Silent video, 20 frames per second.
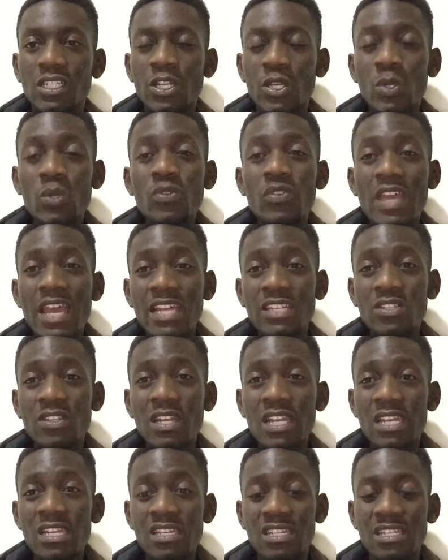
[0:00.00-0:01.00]
Ruth had to
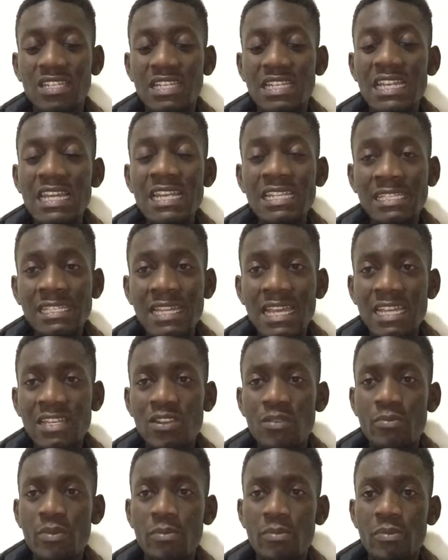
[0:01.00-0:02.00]
learn it. Esther had
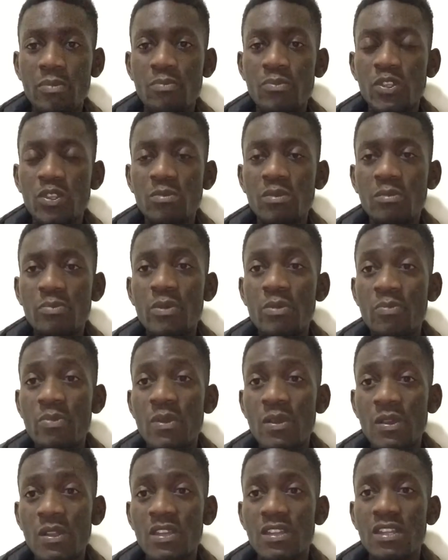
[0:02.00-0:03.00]
to be
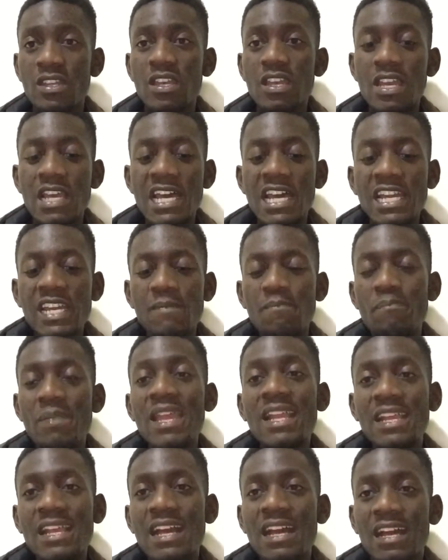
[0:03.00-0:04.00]
prepared.
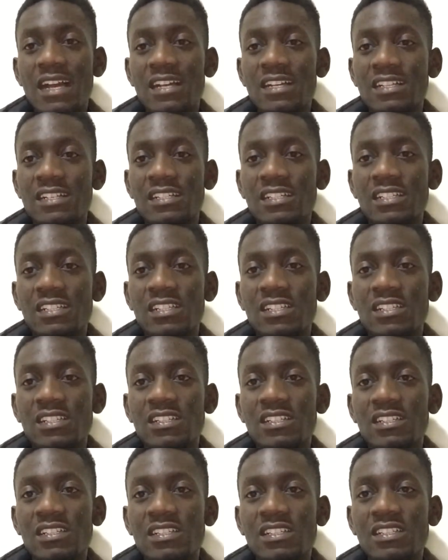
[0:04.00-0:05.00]
Rebecca
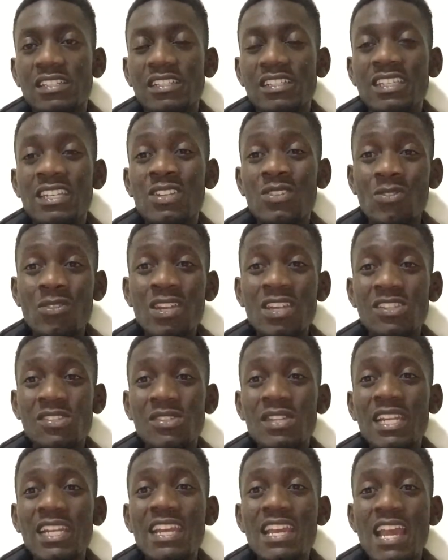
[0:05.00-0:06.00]
did not
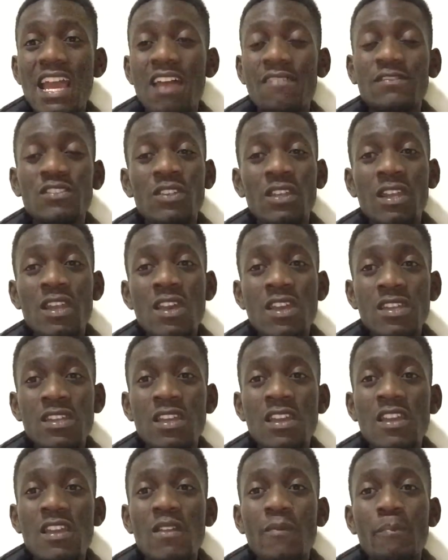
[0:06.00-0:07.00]
necessarily have to
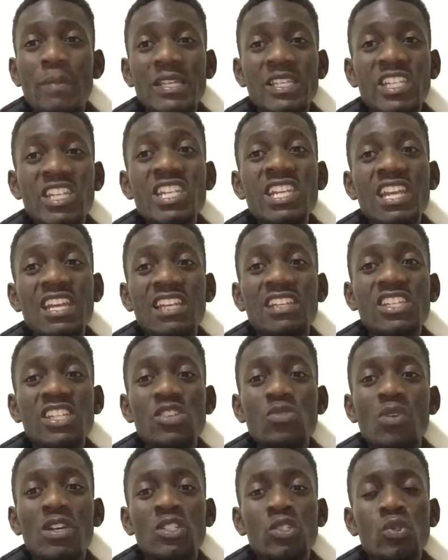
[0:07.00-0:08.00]
learn, but she
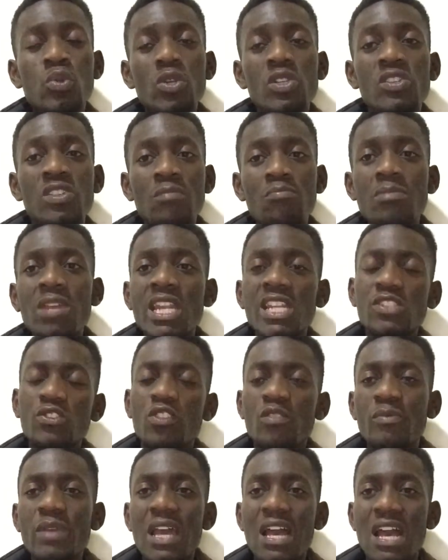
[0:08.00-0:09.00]
was taught the manners
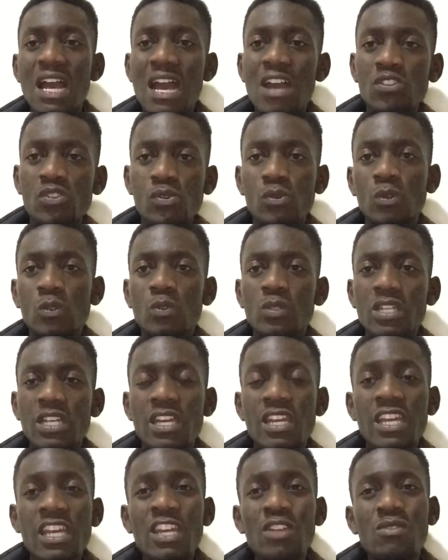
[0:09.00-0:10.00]
from her household,
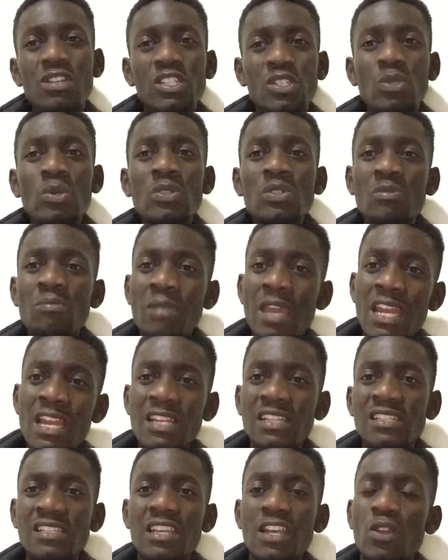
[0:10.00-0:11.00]
and it was those
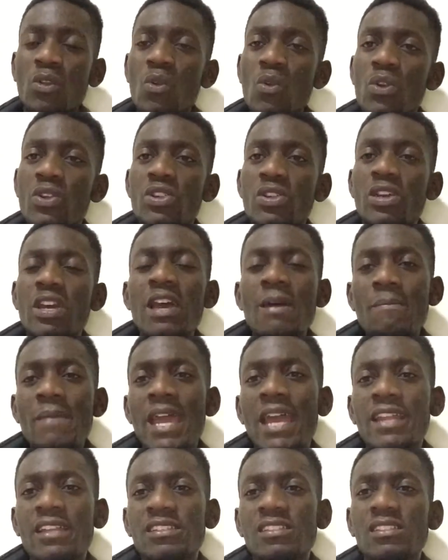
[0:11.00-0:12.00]
manners that got her a
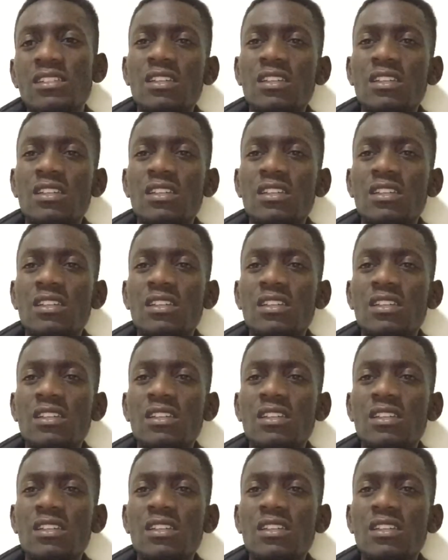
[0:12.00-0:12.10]
man.